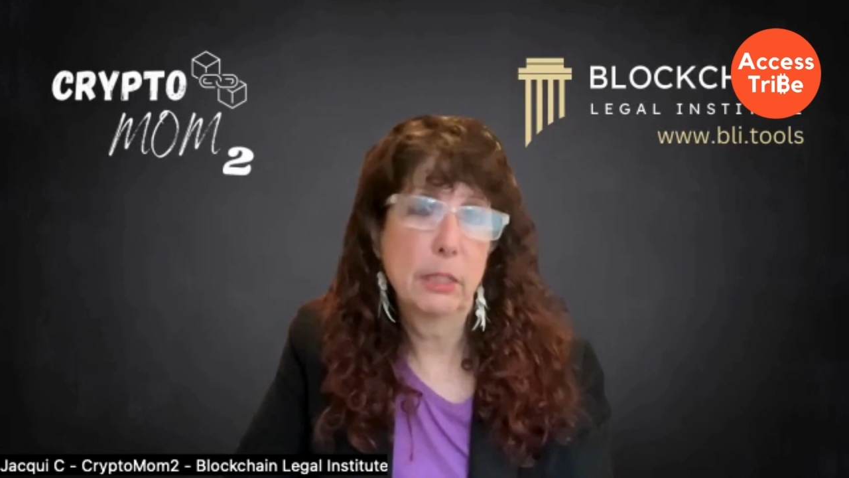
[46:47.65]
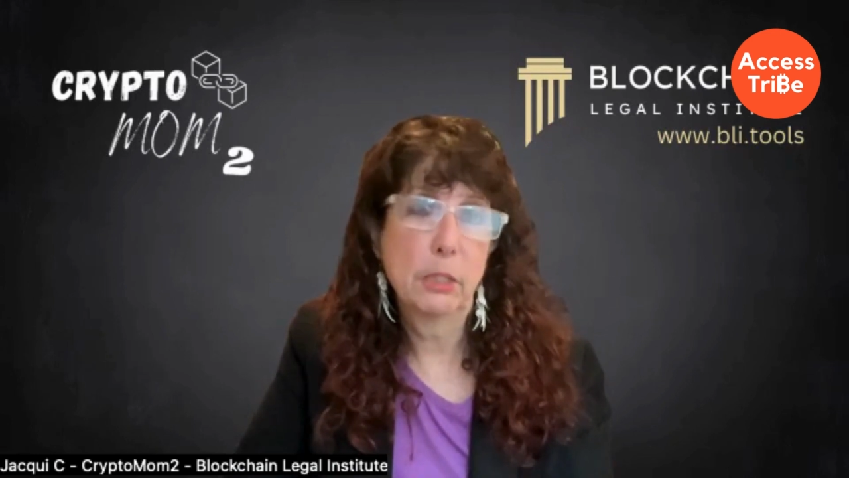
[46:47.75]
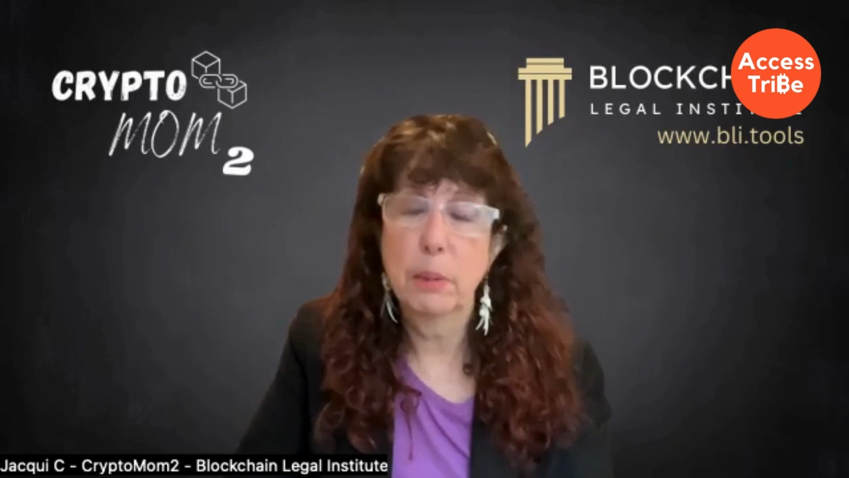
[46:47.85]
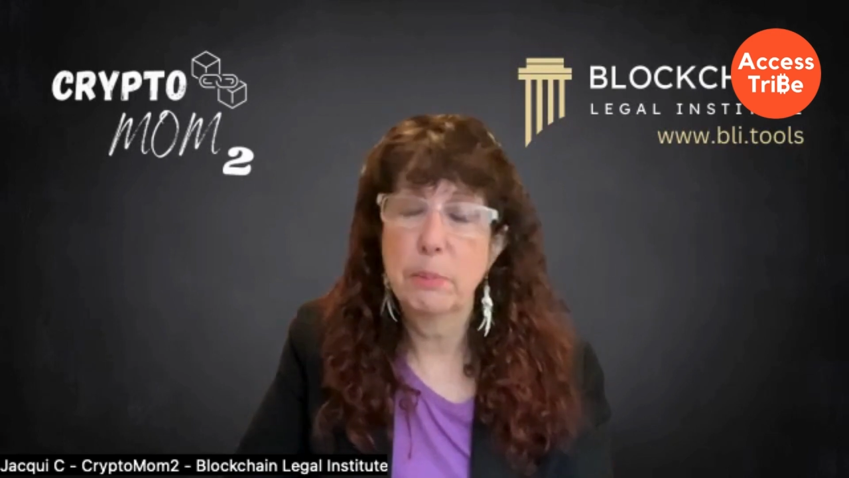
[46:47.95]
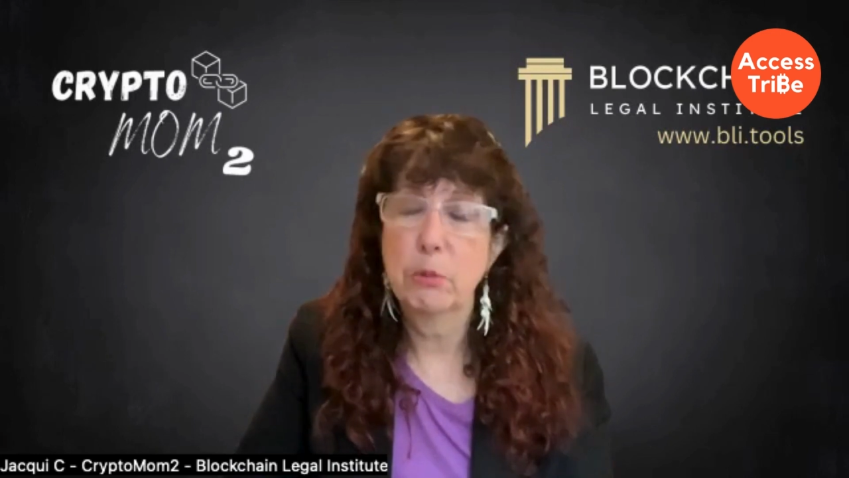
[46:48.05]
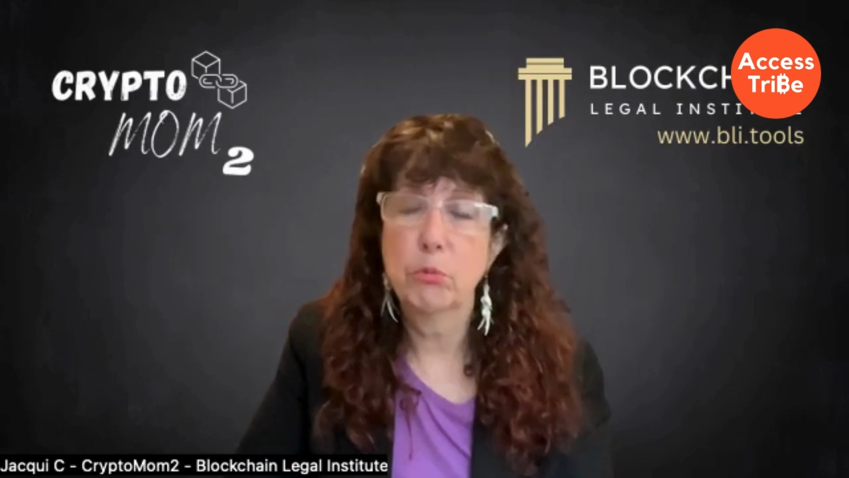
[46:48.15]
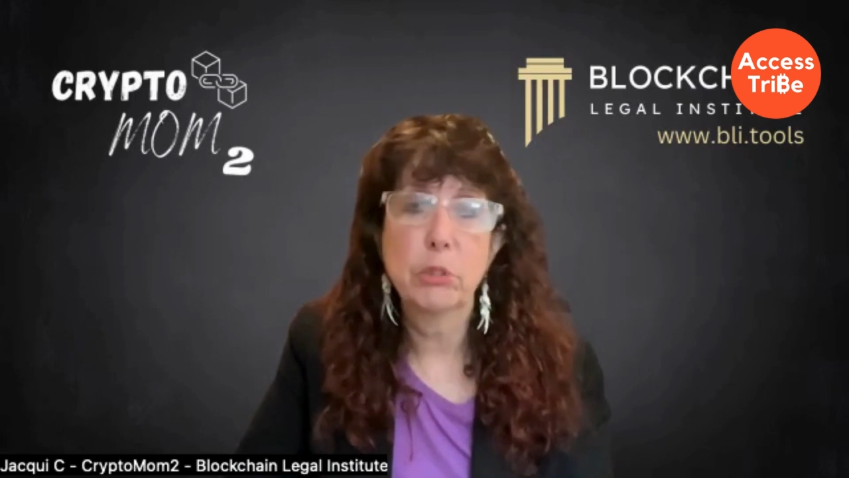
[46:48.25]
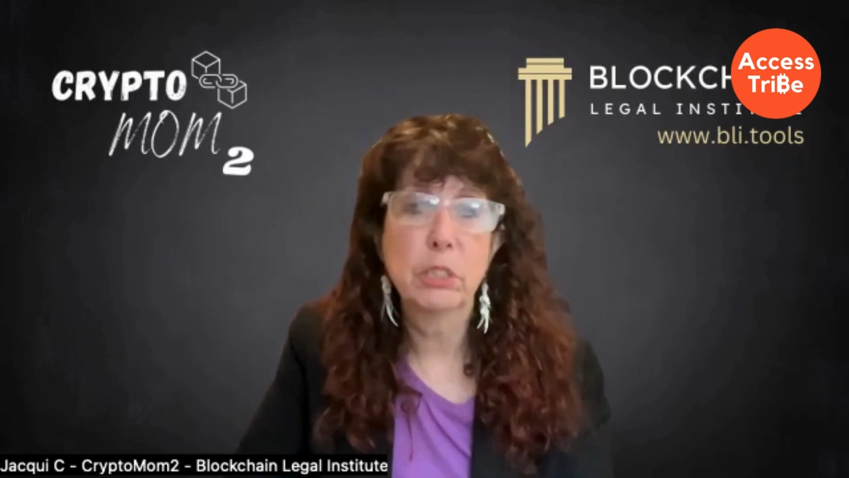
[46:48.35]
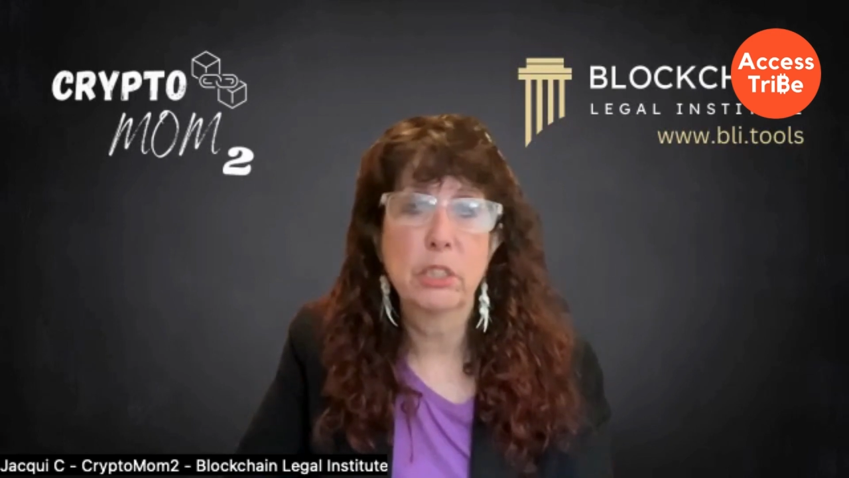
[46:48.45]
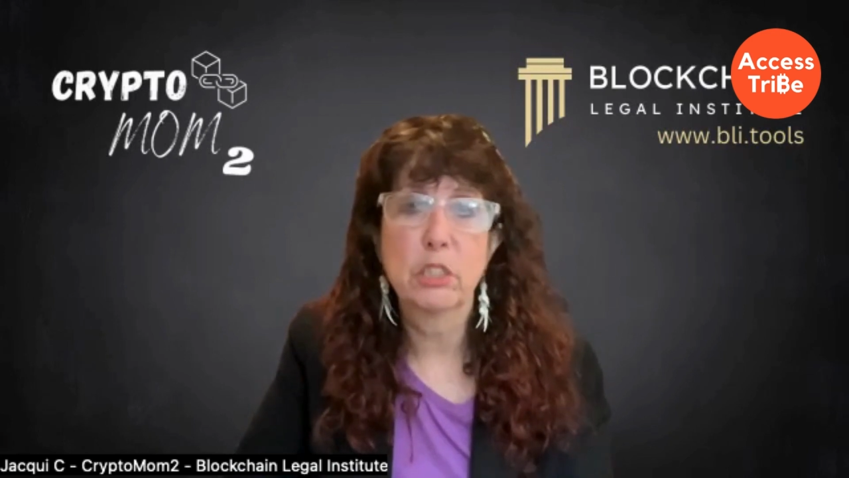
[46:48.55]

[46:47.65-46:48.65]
There might be really